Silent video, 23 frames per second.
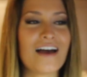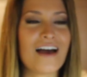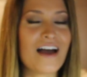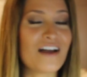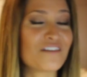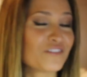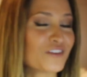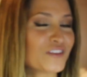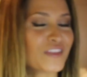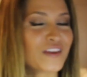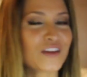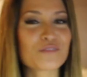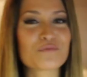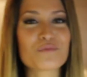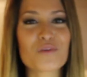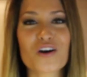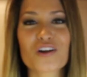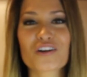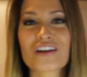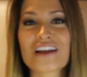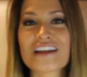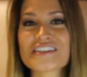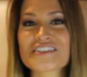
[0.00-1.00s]
Everything in
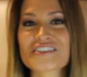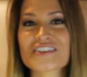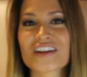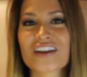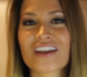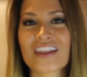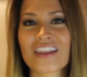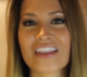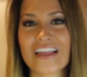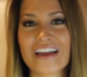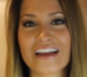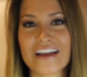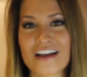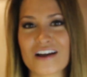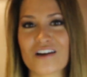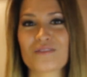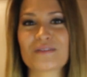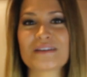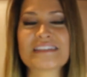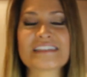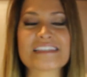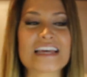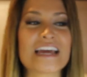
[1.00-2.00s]
moderation, like I
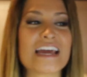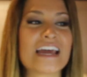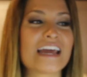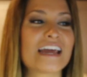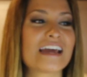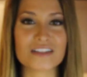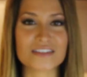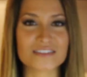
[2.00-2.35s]
always say.